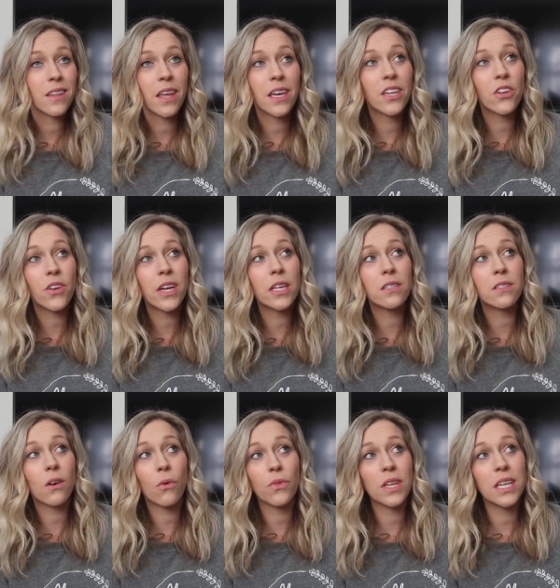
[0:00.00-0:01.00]
like your kids
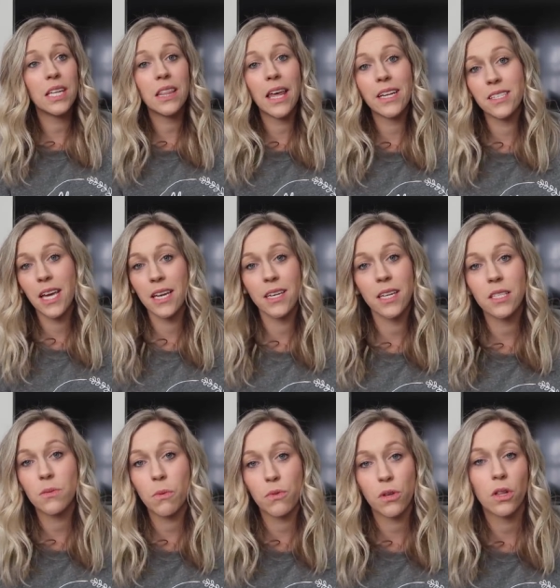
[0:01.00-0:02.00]
only need like 10
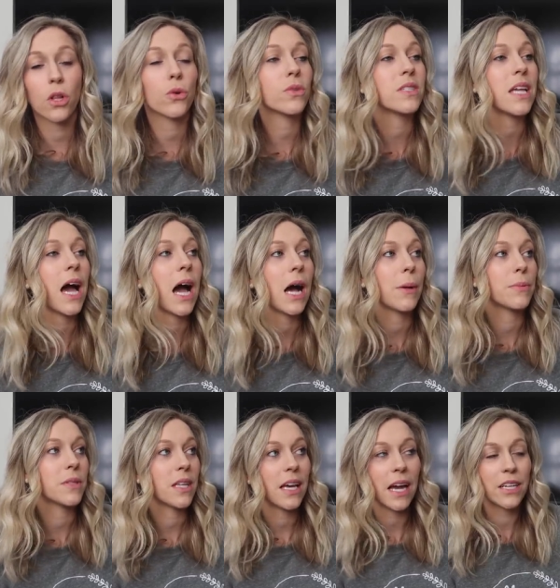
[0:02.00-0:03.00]
days worth of clothes
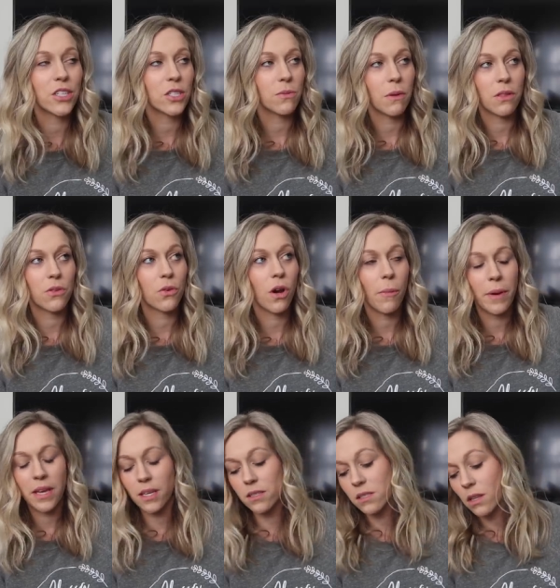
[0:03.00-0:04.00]
tops. Like I just went through all
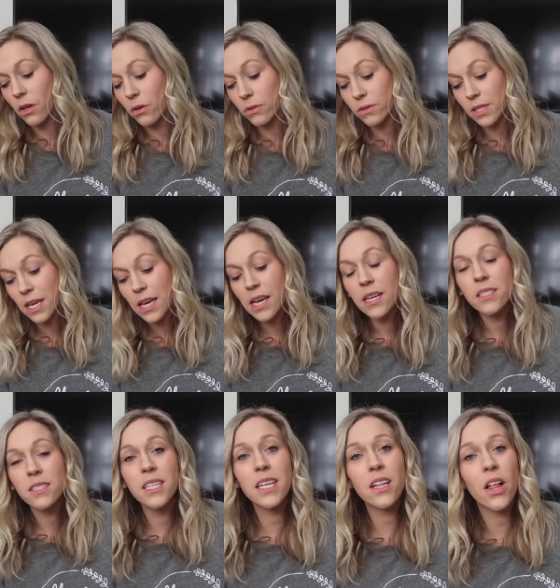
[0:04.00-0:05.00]
my kids' clothes.
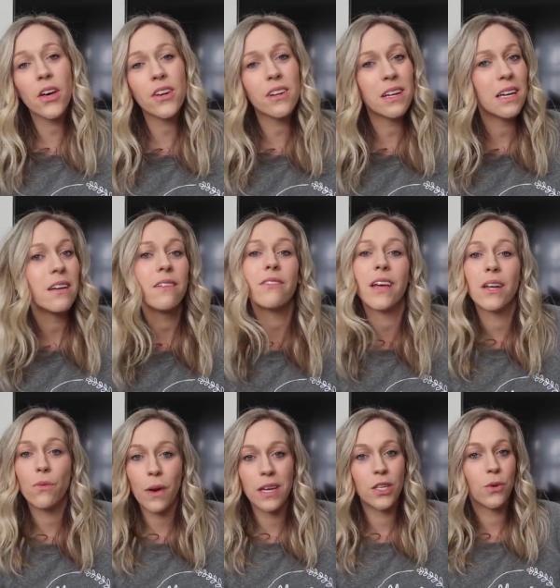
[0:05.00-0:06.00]
Declutter if and
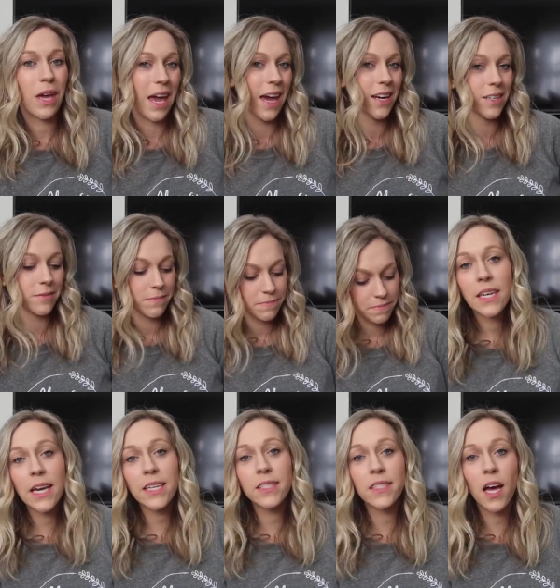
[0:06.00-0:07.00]
when you can.
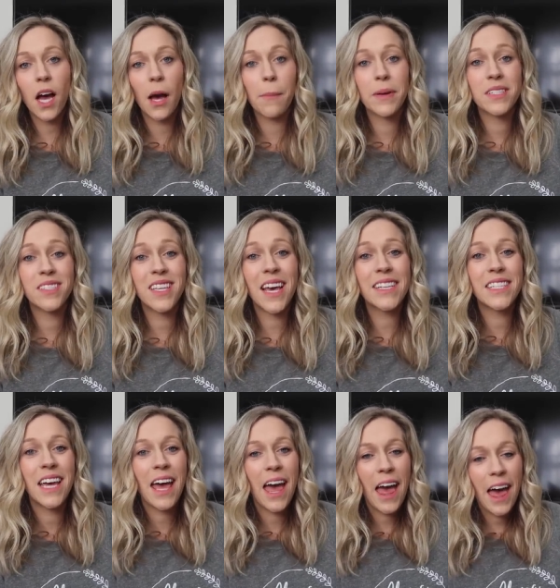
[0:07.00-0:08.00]
Next up, set
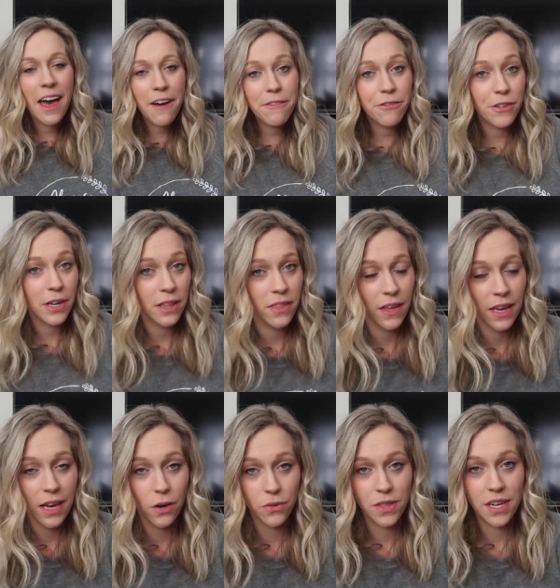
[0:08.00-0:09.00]
everything
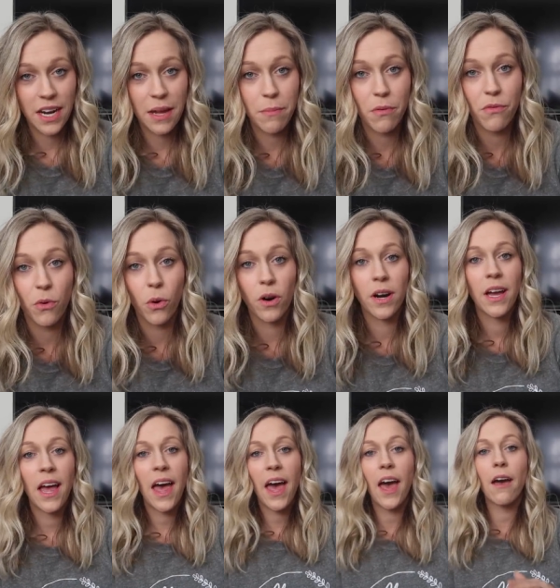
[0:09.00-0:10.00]
out the night before.
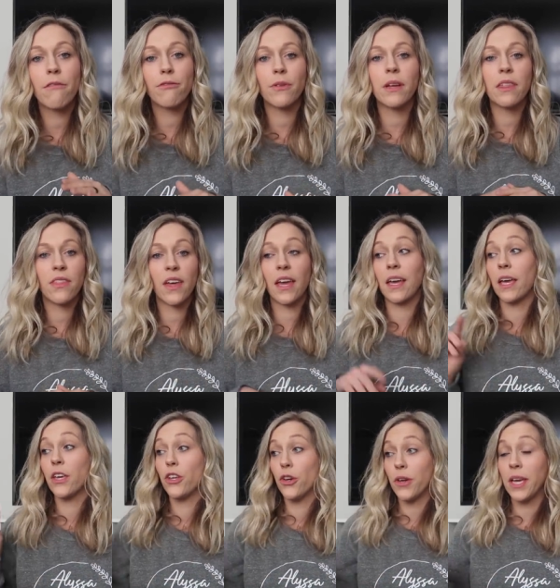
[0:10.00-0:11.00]
Everything.
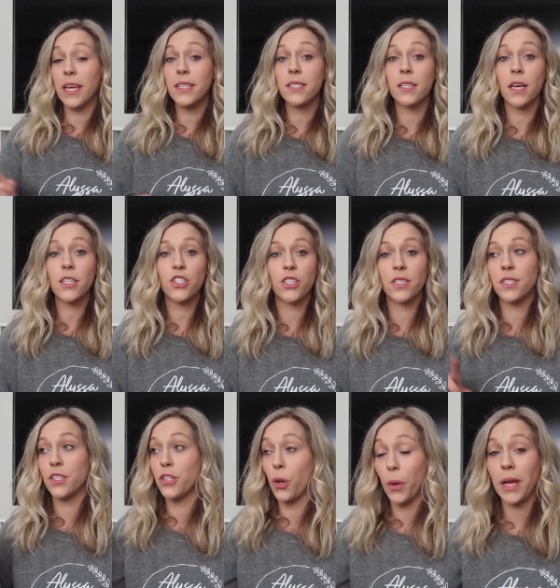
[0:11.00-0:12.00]
Your kids'
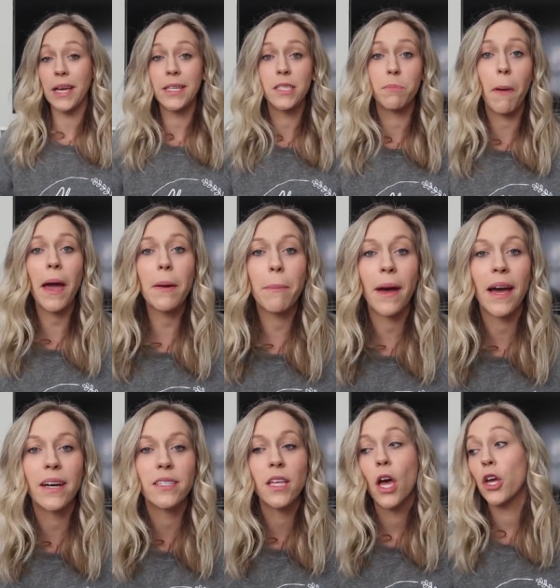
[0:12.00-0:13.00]
lunches, your kids'
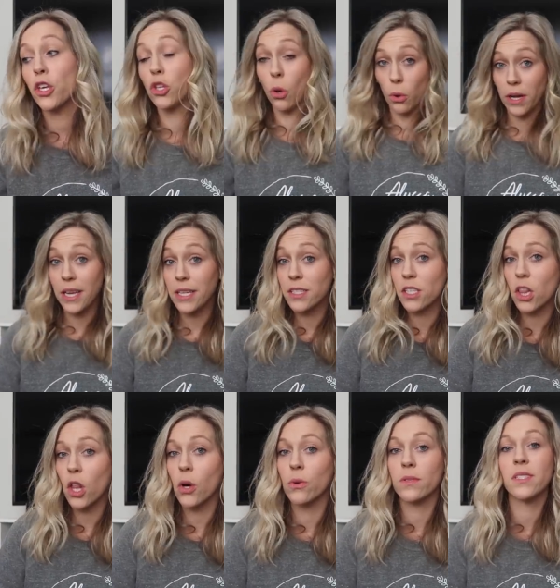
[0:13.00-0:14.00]
backpacks, your kids'
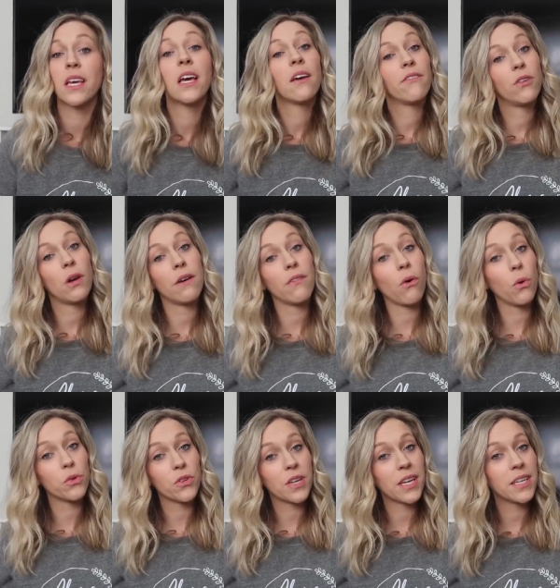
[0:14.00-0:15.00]
clothes. If you have
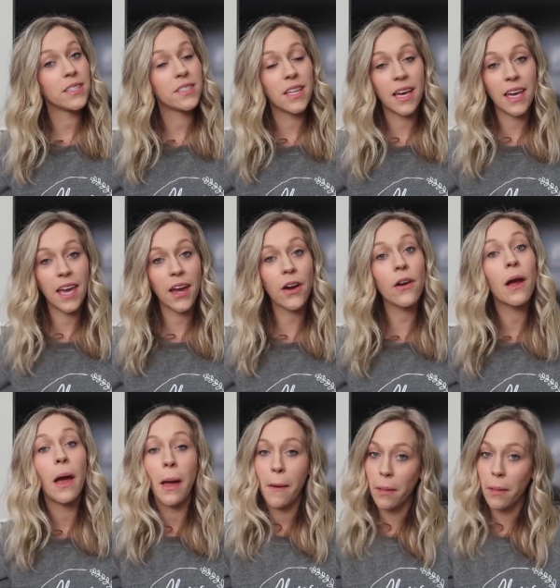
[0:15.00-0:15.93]
older kids that care,